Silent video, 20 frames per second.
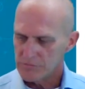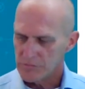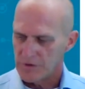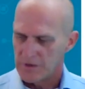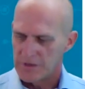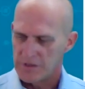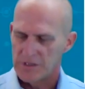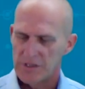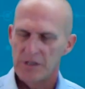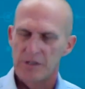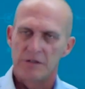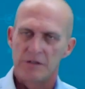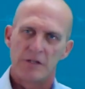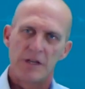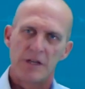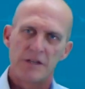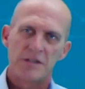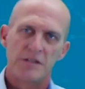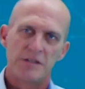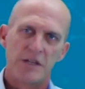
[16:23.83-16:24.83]
It
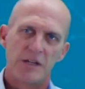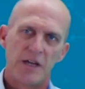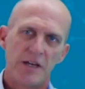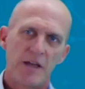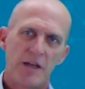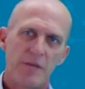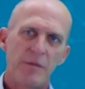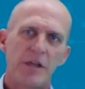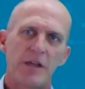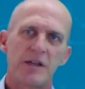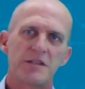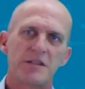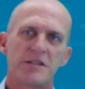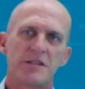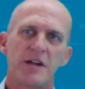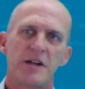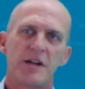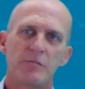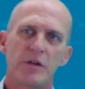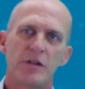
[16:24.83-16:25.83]
does a dynamic
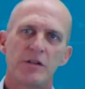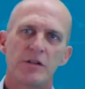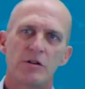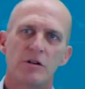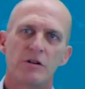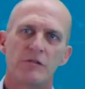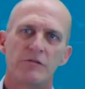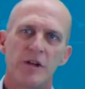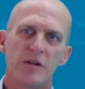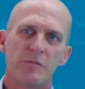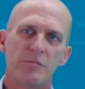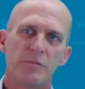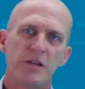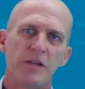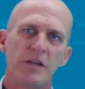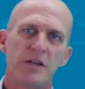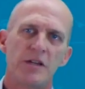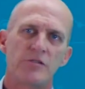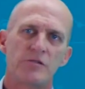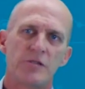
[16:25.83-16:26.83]
assignment of
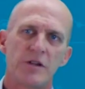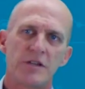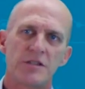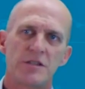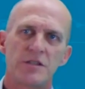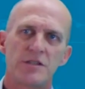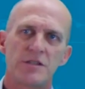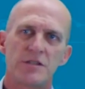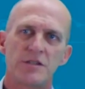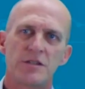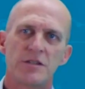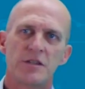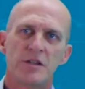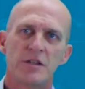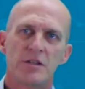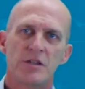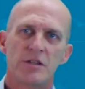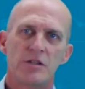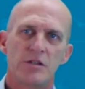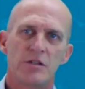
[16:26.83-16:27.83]
IP addresses
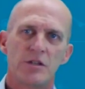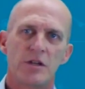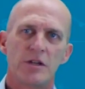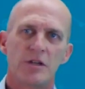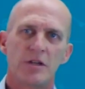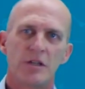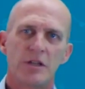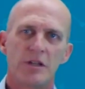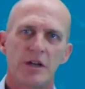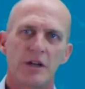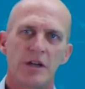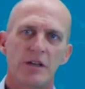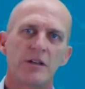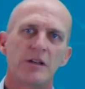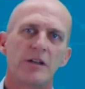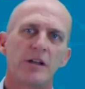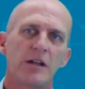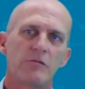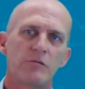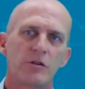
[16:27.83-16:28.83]
and other
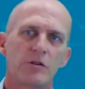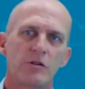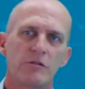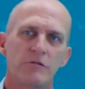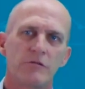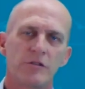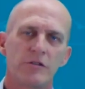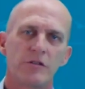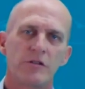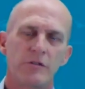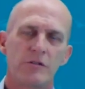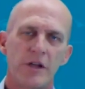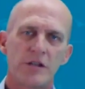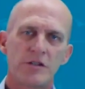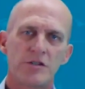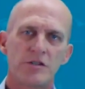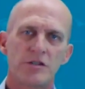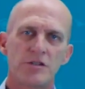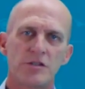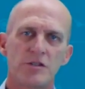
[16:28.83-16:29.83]
network
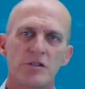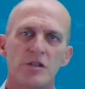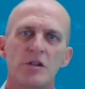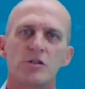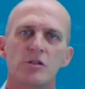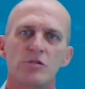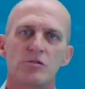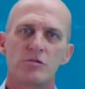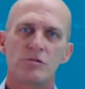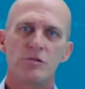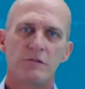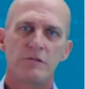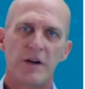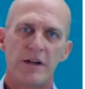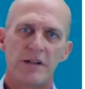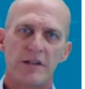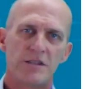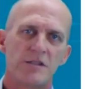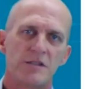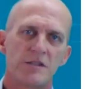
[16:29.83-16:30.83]
configurations to
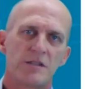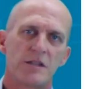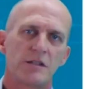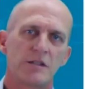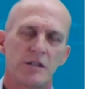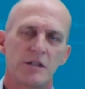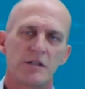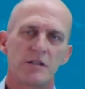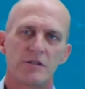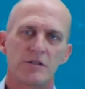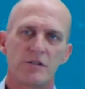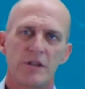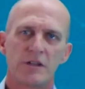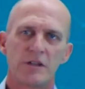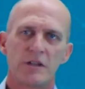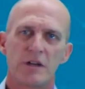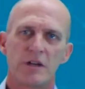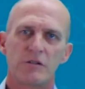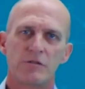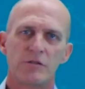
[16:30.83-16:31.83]
devices that
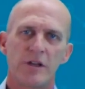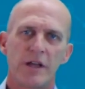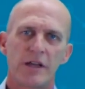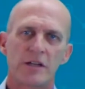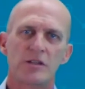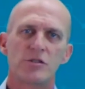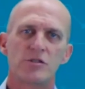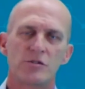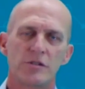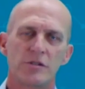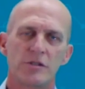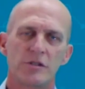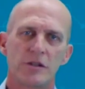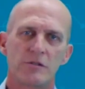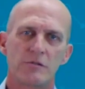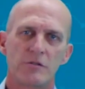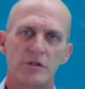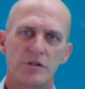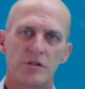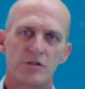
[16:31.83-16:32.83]
are connected to a
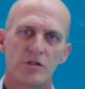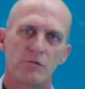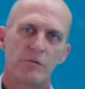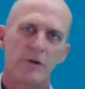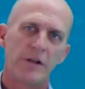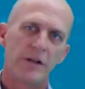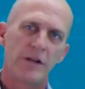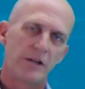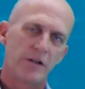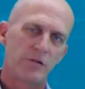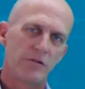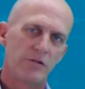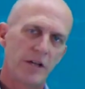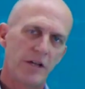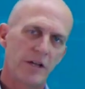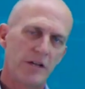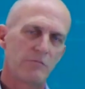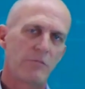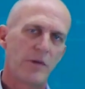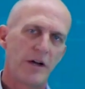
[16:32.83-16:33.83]
network. So when I
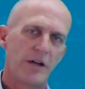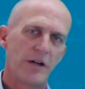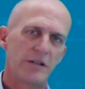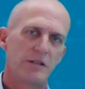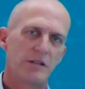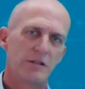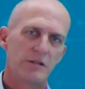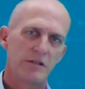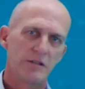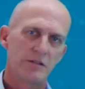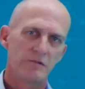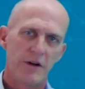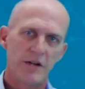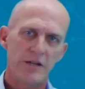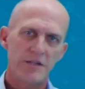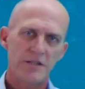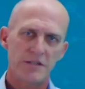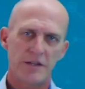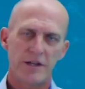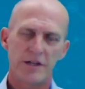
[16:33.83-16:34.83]
connect my
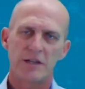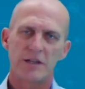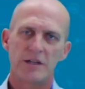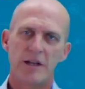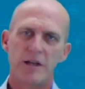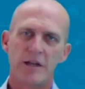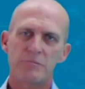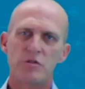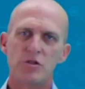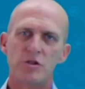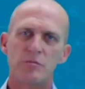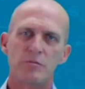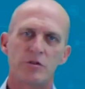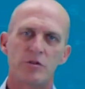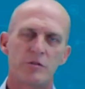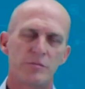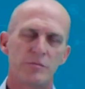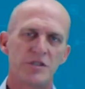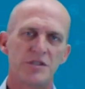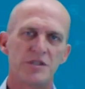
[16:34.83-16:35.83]
device, like a laptop
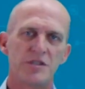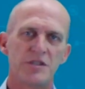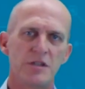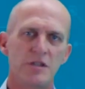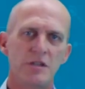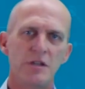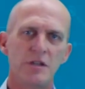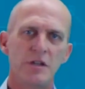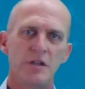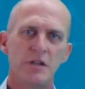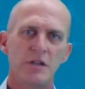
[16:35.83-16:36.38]
or PC,